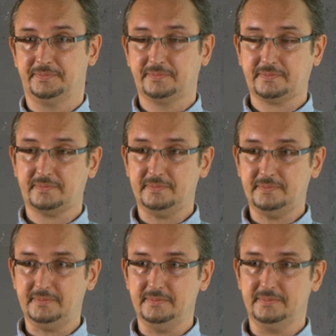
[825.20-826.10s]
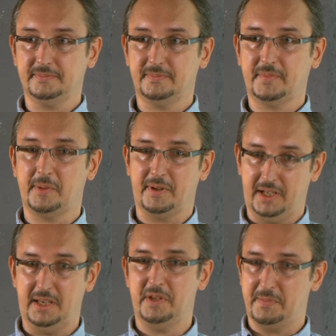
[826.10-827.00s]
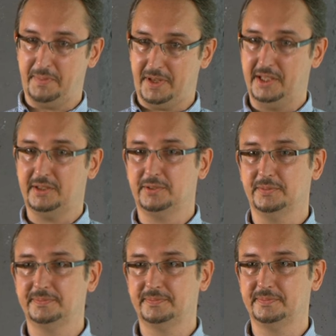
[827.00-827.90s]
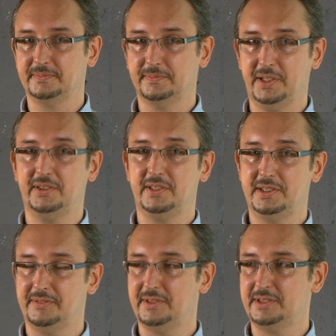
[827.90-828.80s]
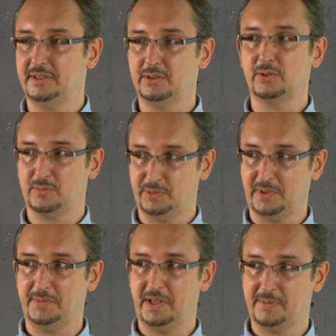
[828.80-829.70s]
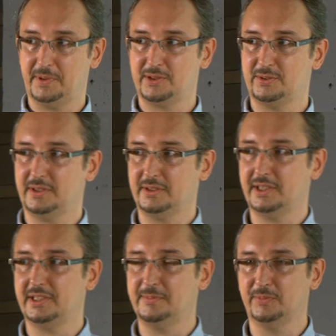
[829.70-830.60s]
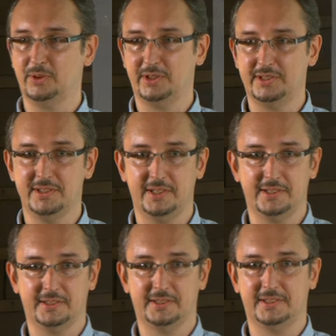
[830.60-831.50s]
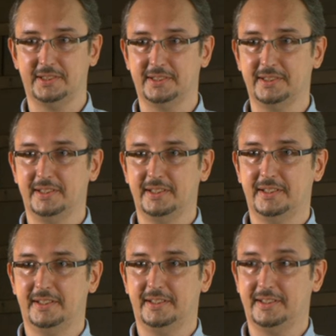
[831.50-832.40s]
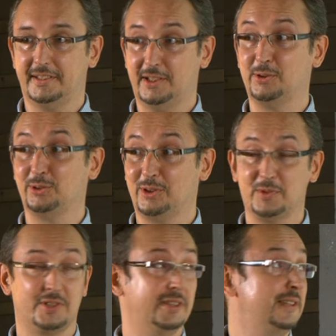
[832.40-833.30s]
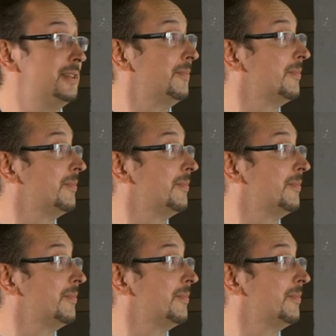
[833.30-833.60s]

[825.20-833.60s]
This all will also be examples, I'll show you. There are many interesting finds you can find. YouTube last, very interesting.